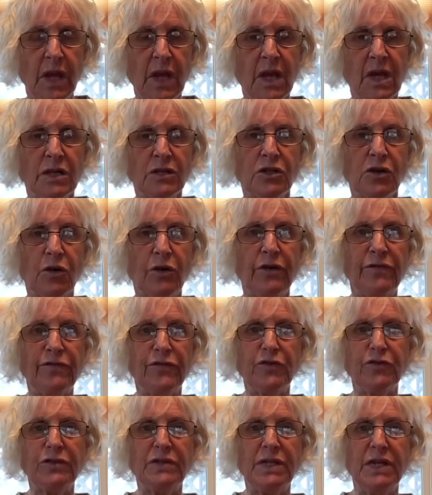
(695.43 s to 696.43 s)
So if
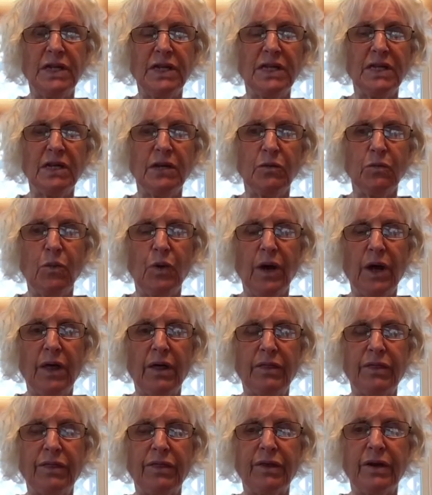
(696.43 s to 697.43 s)
you're dealing
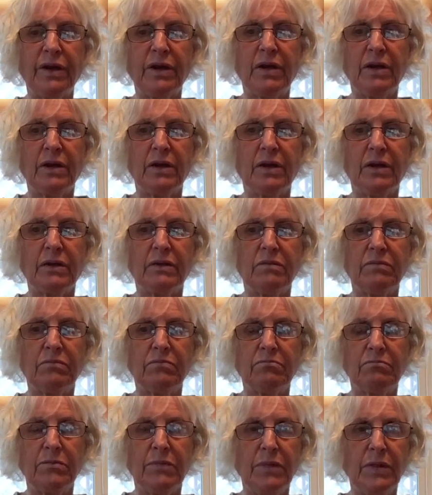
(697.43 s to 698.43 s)
with
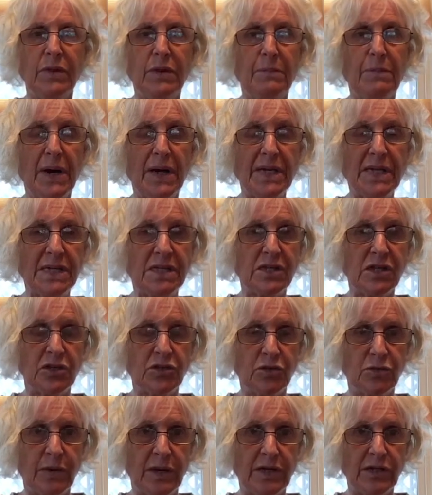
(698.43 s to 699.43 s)
the money
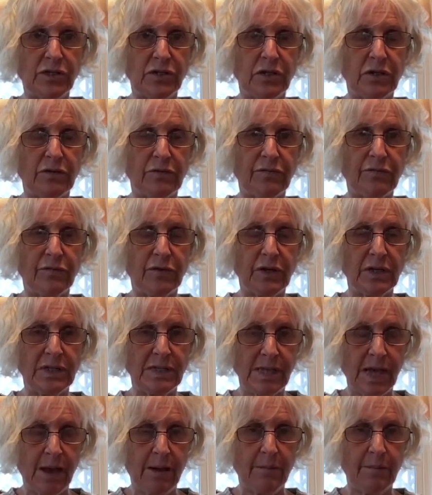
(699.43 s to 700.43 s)
situation, for
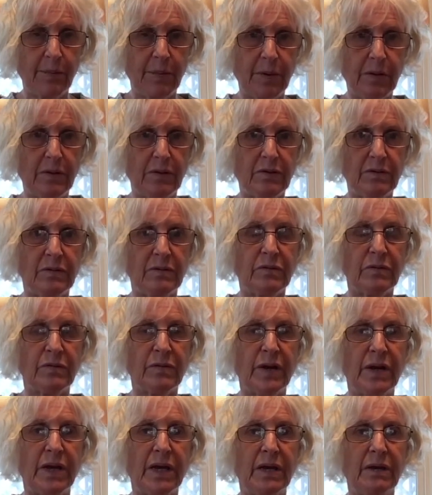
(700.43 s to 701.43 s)
example,
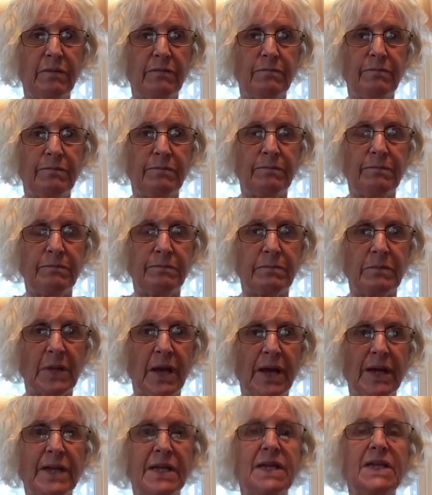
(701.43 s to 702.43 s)
right?
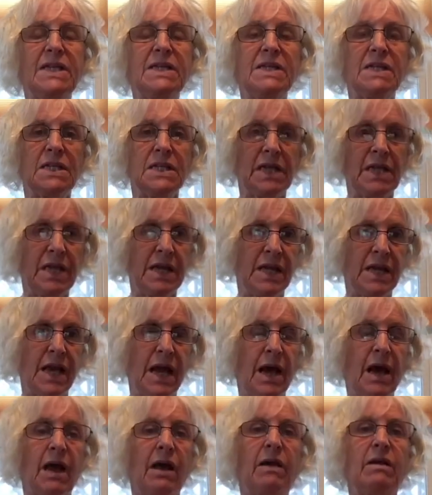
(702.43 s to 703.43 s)
I easily
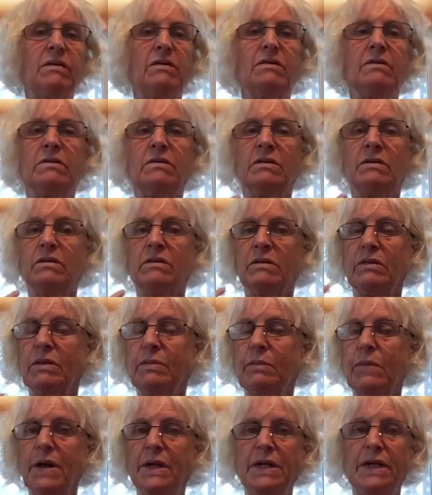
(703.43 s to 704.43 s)
get the
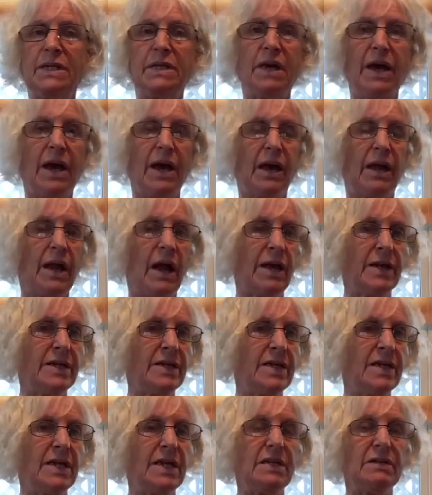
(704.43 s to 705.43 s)
money that I
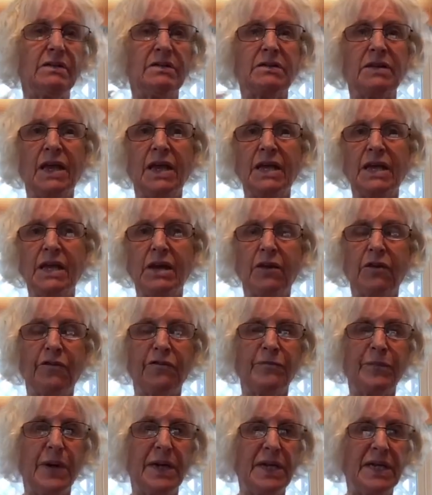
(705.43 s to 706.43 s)
need to take care of
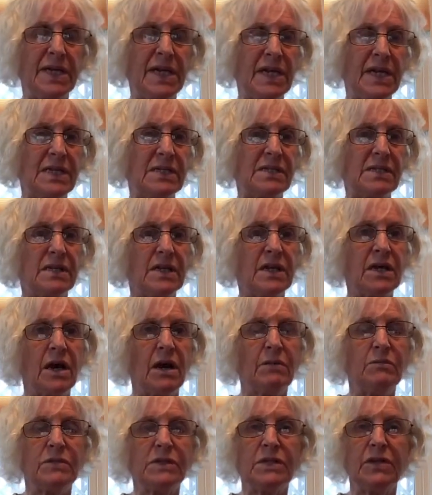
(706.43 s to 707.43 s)
my needs, and it
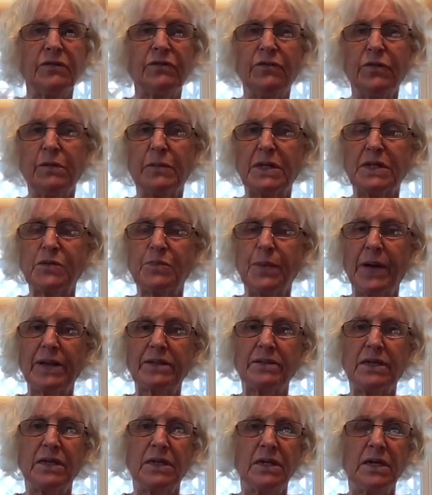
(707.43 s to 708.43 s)
comes in from
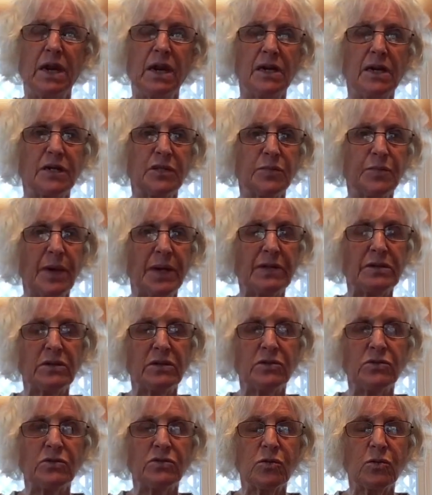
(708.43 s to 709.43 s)
expected and
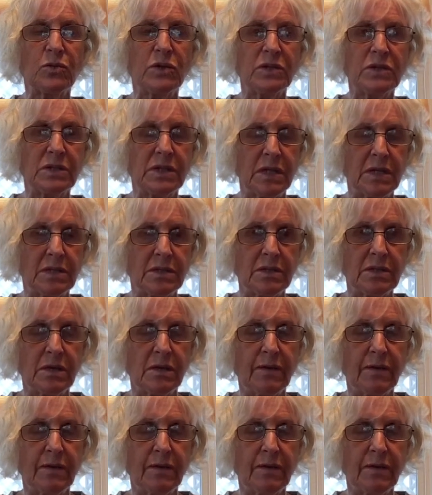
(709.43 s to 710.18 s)
unexpected sources.